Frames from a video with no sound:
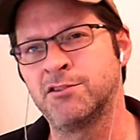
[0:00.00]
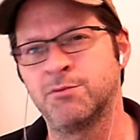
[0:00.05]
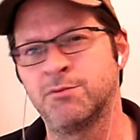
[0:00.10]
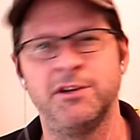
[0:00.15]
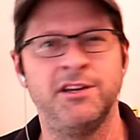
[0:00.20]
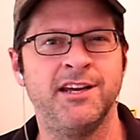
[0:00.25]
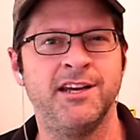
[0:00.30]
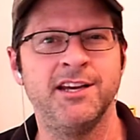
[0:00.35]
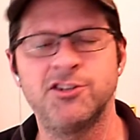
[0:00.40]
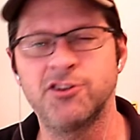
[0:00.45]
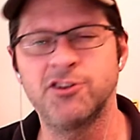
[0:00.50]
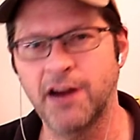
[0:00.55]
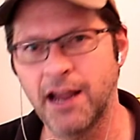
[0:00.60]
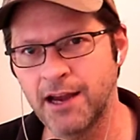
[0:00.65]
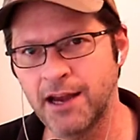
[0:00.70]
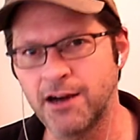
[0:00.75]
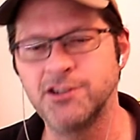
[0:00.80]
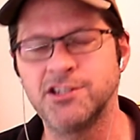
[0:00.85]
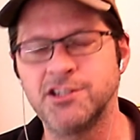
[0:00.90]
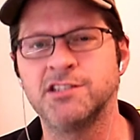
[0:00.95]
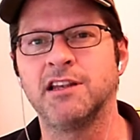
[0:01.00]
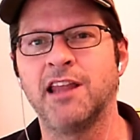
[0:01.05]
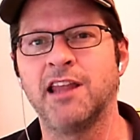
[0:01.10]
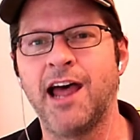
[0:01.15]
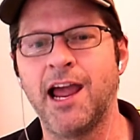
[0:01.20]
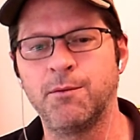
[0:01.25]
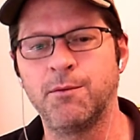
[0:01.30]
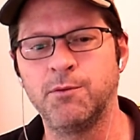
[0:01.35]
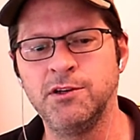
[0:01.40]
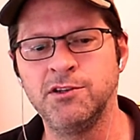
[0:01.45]
when you get your energies
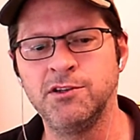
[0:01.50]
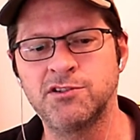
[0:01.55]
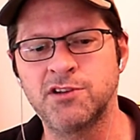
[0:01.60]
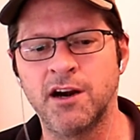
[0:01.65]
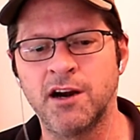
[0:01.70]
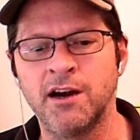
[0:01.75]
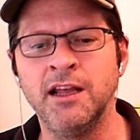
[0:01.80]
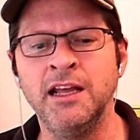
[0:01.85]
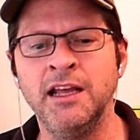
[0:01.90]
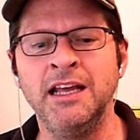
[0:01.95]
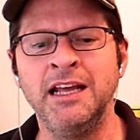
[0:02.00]
aligned, when you start